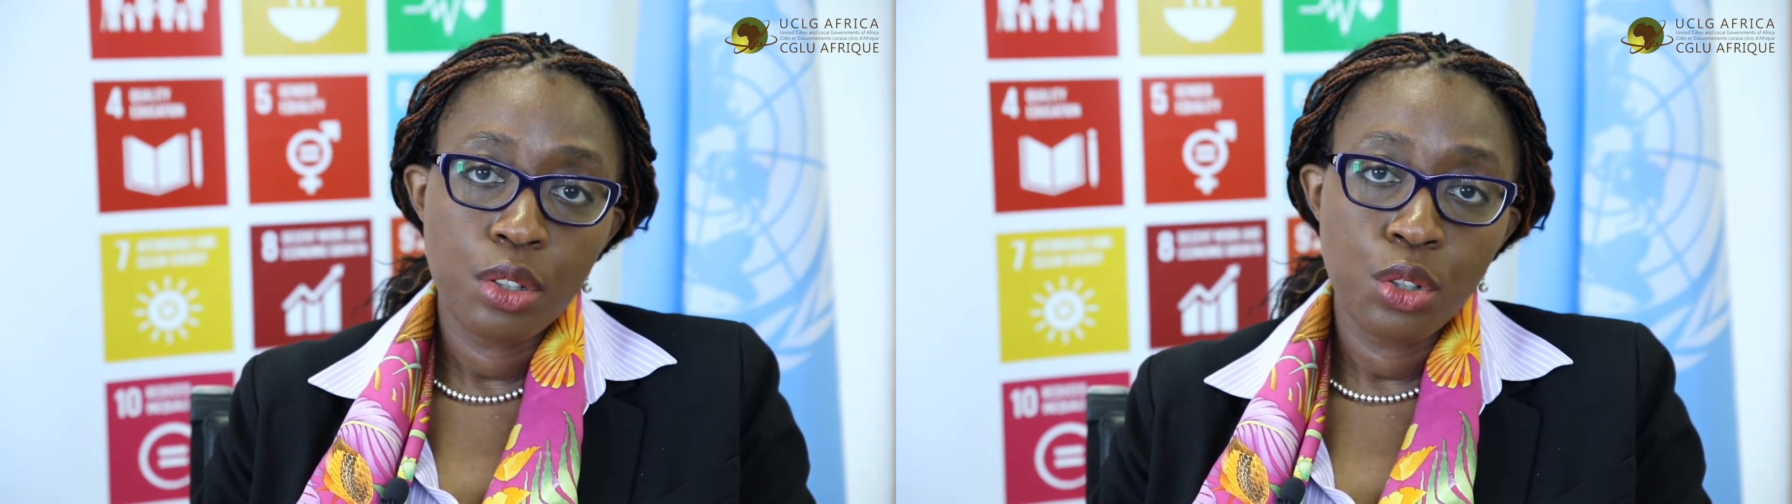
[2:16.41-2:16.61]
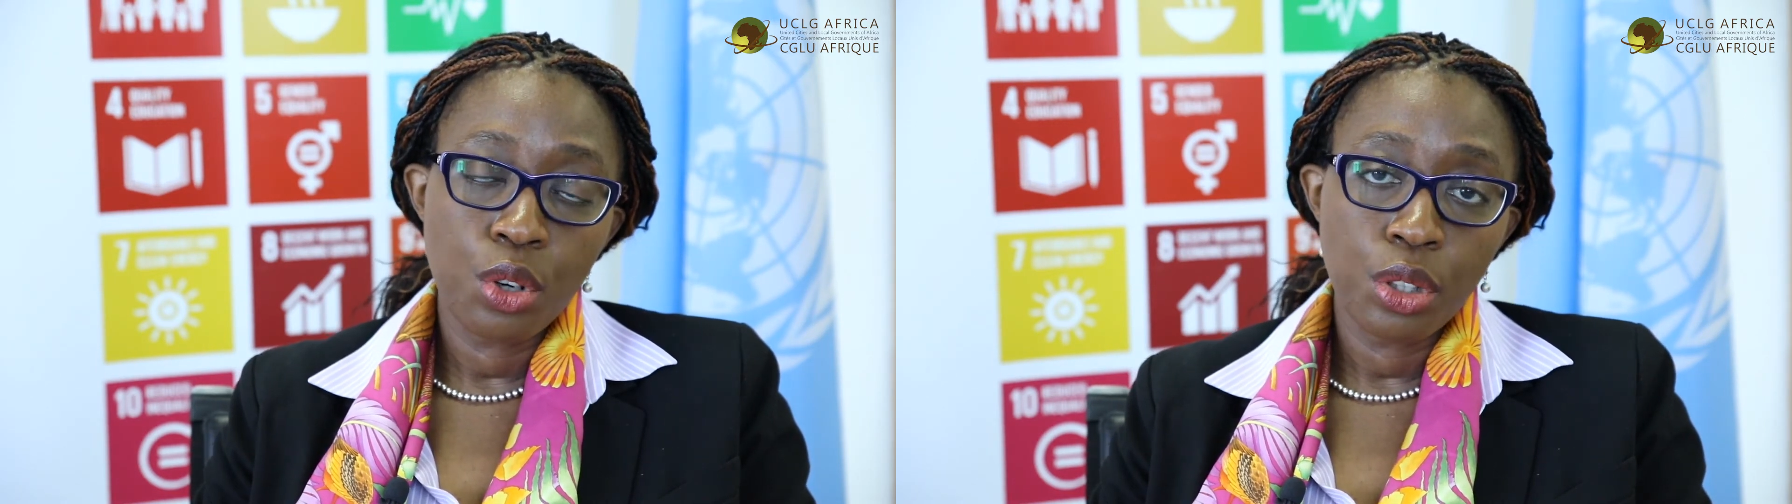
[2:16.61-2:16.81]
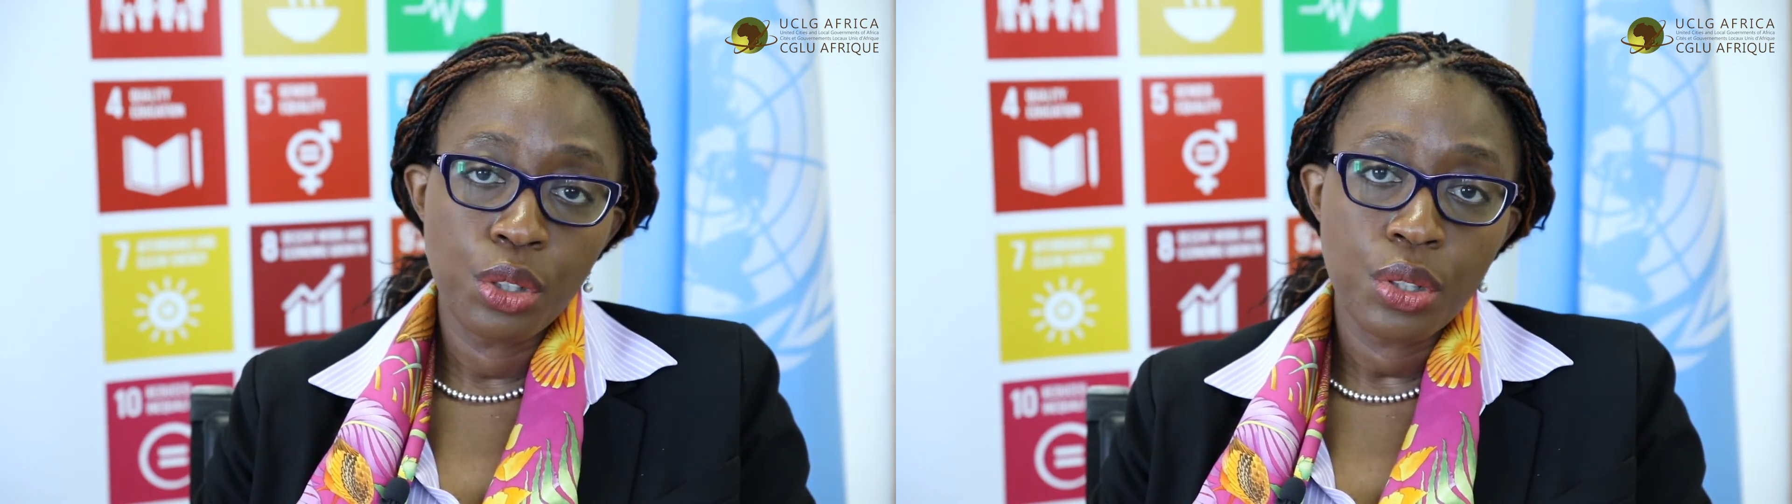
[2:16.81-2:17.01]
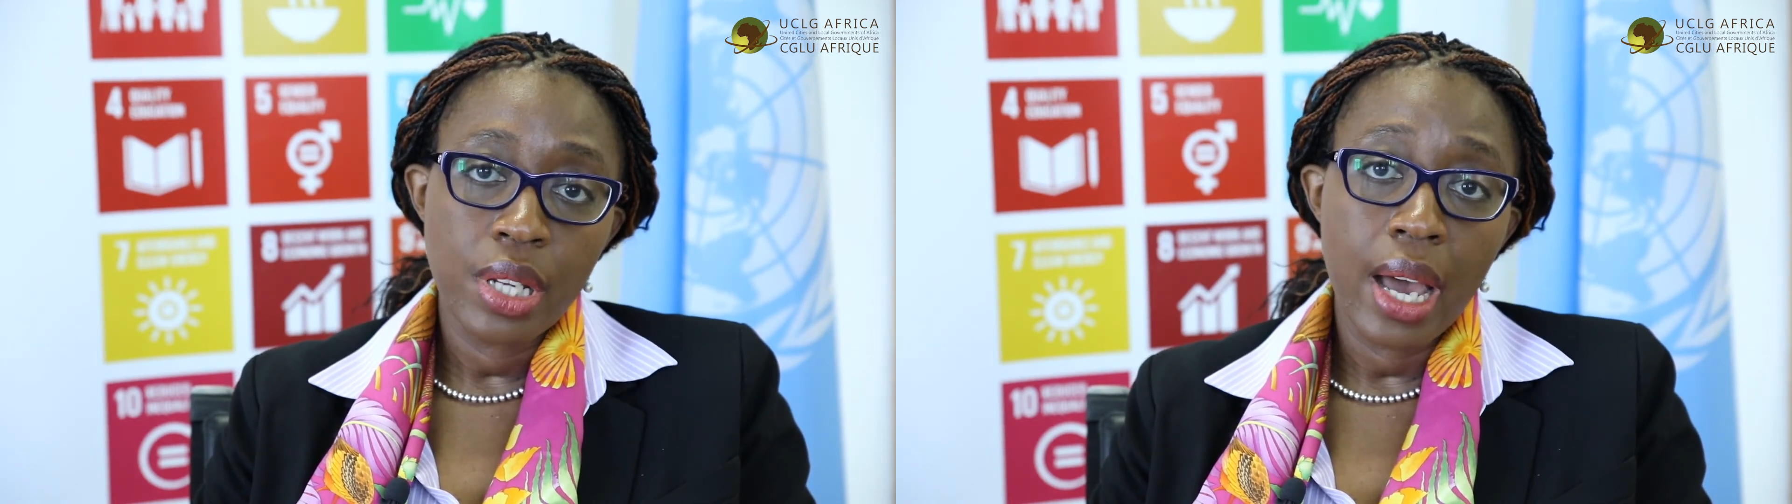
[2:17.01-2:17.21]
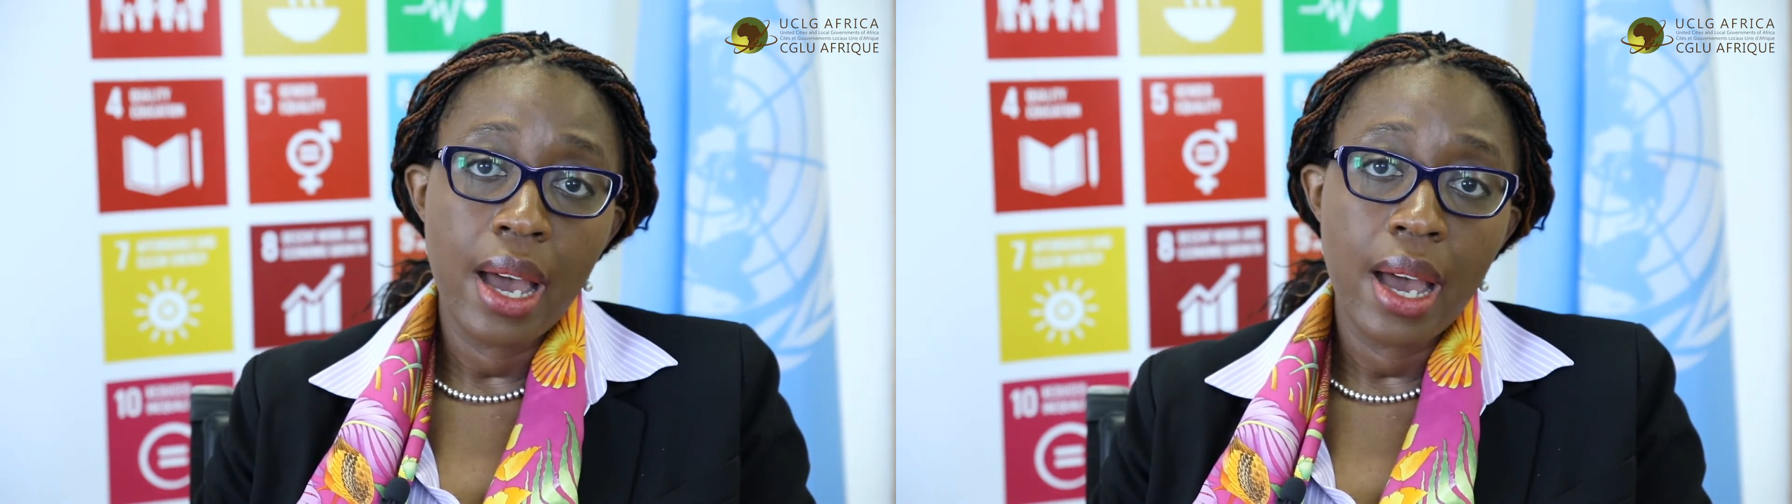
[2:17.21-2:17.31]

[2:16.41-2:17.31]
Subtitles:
structures,